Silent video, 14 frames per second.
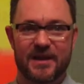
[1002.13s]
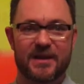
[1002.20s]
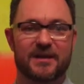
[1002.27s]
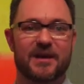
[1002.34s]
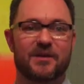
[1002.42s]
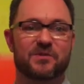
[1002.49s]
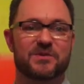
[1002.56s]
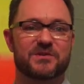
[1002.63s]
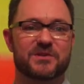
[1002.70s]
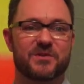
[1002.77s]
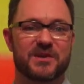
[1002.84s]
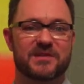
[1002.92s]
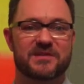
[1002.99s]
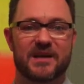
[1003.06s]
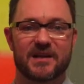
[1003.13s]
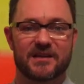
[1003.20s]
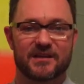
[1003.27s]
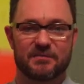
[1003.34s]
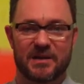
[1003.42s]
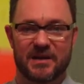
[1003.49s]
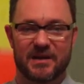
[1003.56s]
I, I was so
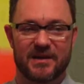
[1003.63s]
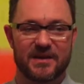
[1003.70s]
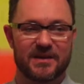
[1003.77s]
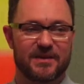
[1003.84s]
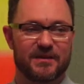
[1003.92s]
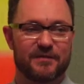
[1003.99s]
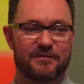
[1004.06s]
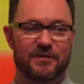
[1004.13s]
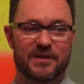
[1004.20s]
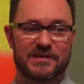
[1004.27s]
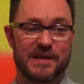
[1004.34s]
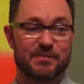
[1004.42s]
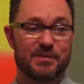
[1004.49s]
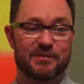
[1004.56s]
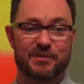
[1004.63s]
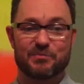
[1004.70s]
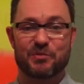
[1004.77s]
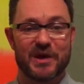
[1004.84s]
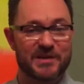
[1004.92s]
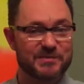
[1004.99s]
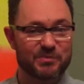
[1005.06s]
excited by, for example, the
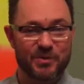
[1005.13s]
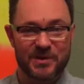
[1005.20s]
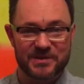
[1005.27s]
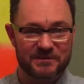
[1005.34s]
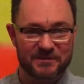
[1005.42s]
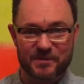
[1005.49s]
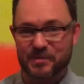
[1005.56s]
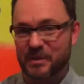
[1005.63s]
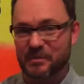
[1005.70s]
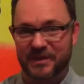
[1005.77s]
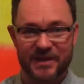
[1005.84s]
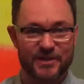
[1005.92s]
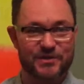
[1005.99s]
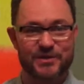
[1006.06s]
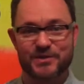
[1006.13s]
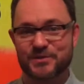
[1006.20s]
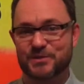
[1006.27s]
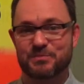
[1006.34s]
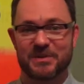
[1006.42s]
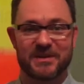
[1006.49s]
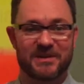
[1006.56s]
price point of the
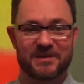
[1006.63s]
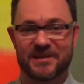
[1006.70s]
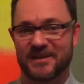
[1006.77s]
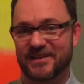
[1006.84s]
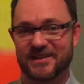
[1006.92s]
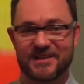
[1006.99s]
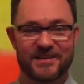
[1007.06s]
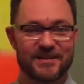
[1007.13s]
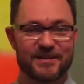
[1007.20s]
publications being like